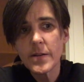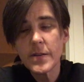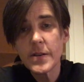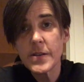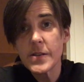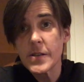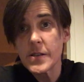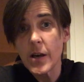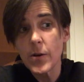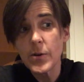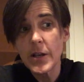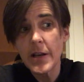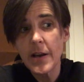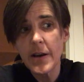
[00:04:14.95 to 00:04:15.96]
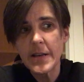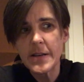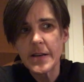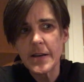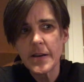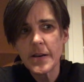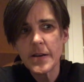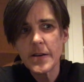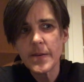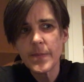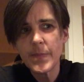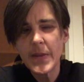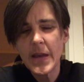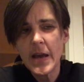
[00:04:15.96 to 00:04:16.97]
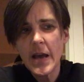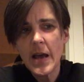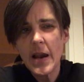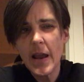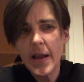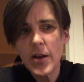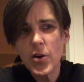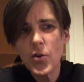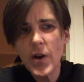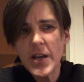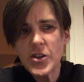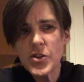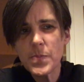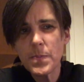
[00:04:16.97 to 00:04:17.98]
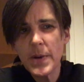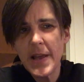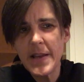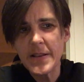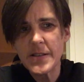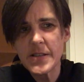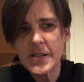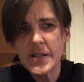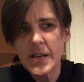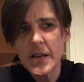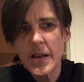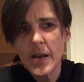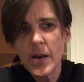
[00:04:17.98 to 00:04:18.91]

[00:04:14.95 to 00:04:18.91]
This is how they lie there, like crashed planes,